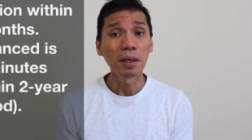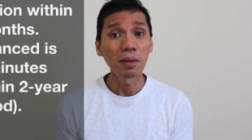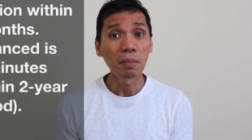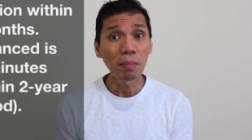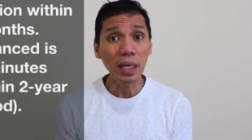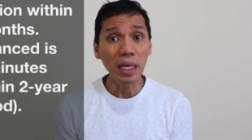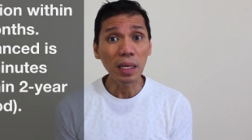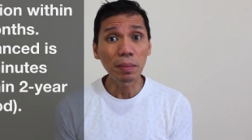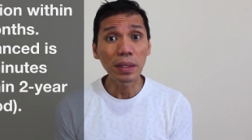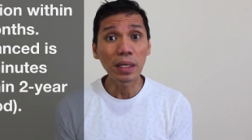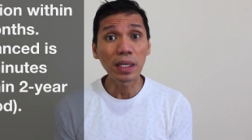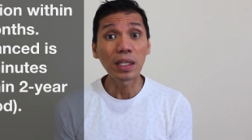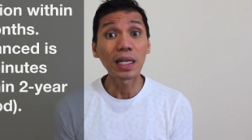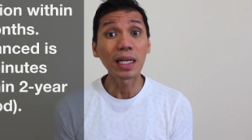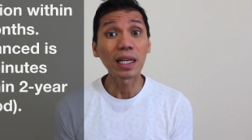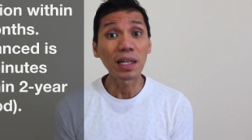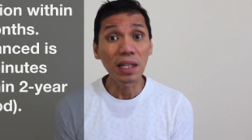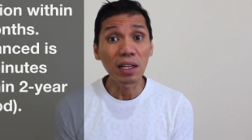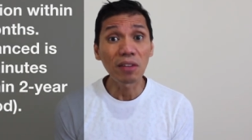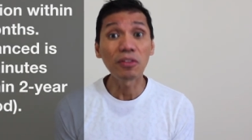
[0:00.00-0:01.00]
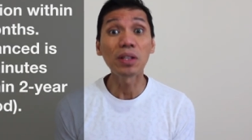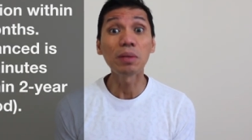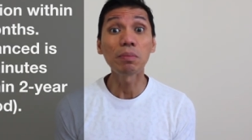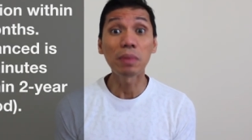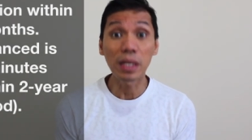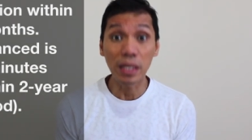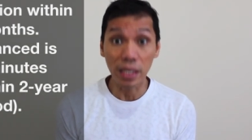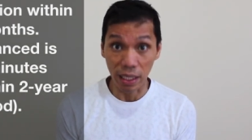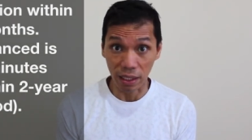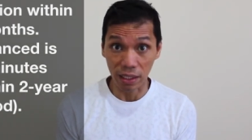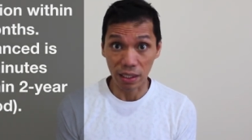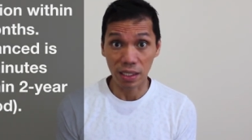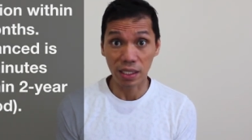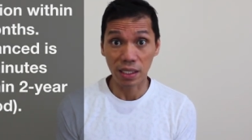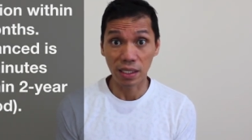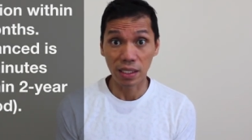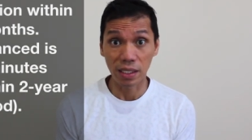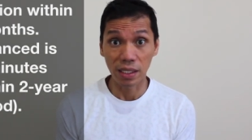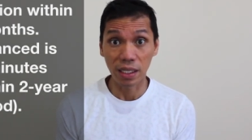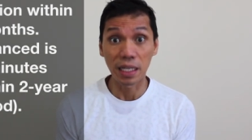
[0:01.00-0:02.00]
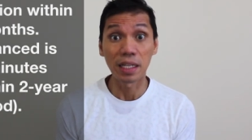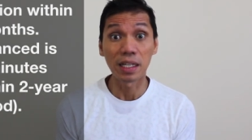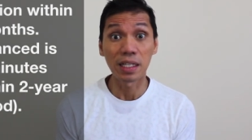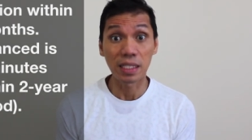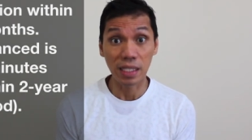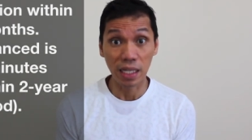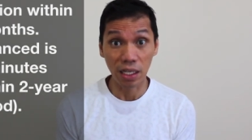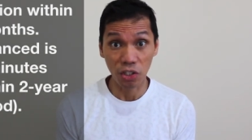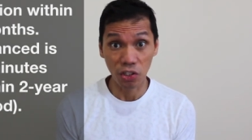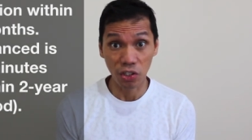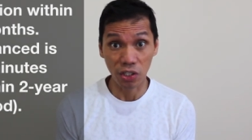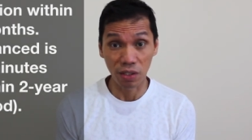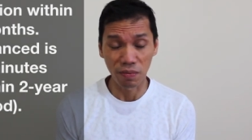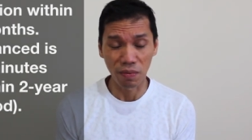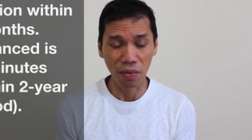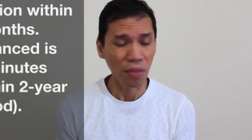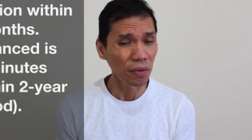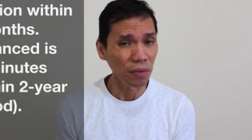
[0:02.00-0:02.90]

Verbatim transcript: maybe 11 minutes in a session.